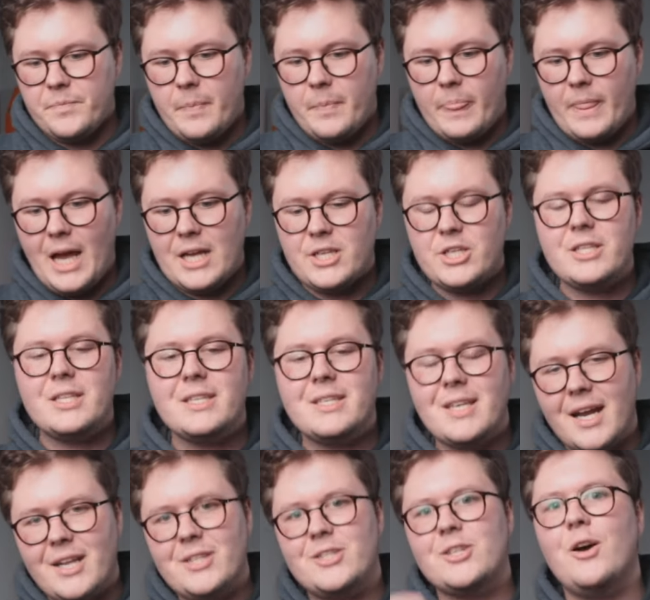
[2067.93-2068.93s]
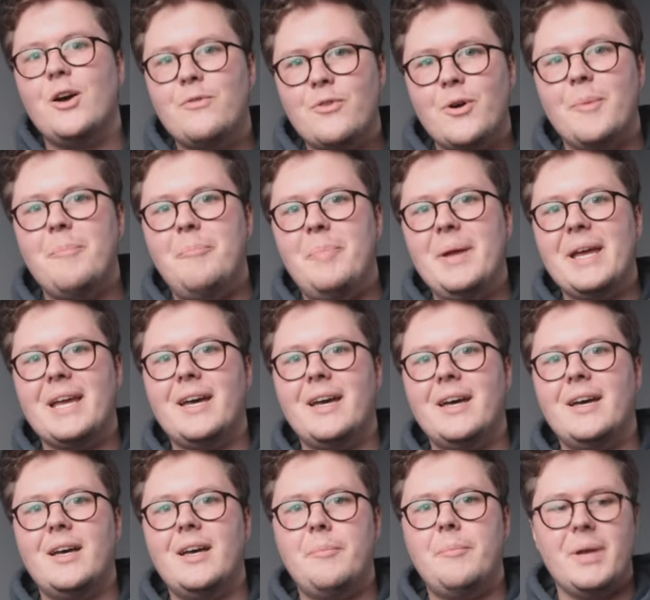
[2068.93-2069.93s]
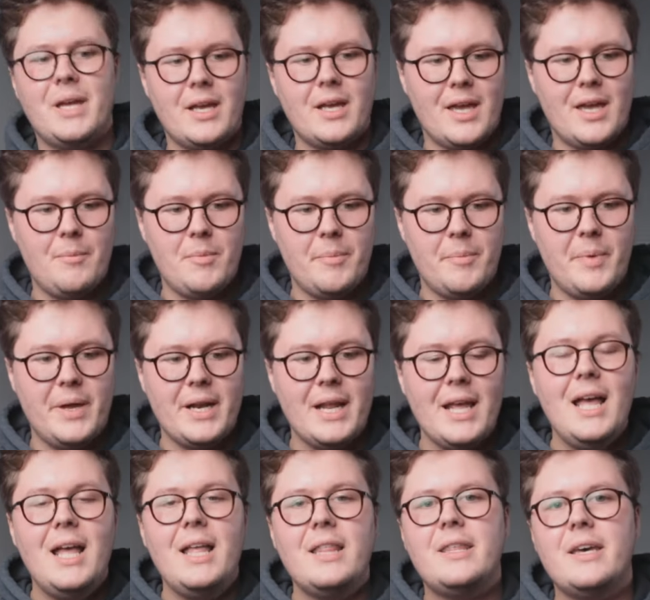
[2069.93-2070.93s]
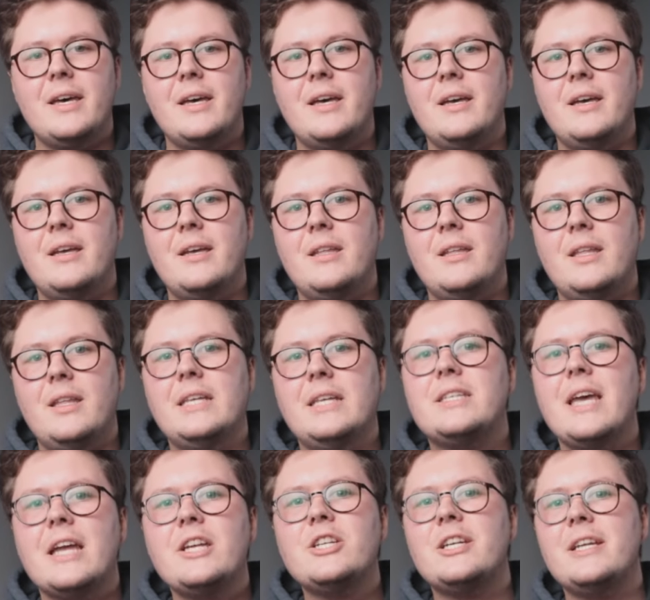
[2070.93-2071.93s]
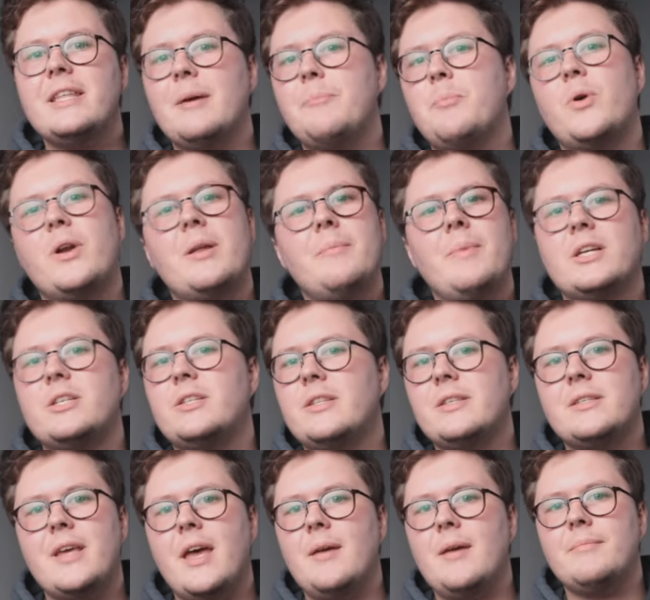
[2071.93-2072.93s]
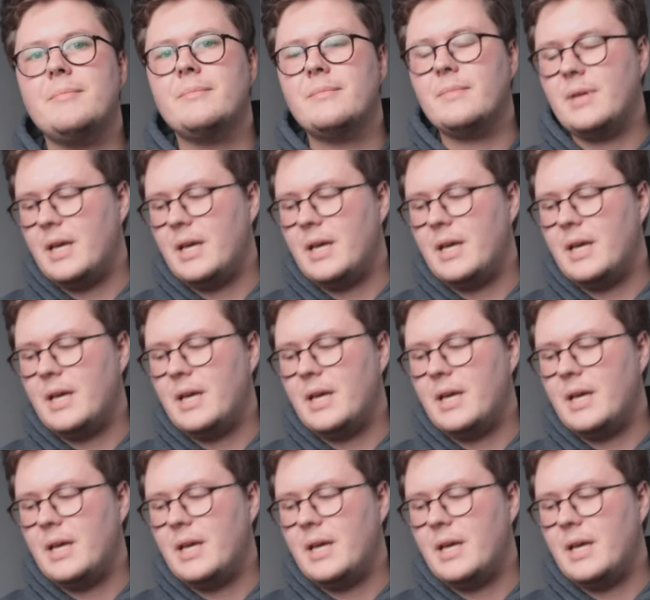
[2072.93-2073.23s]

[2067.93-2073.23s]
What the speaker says: I just decided to go for a bigger camera, but essentially they're pretty much the same.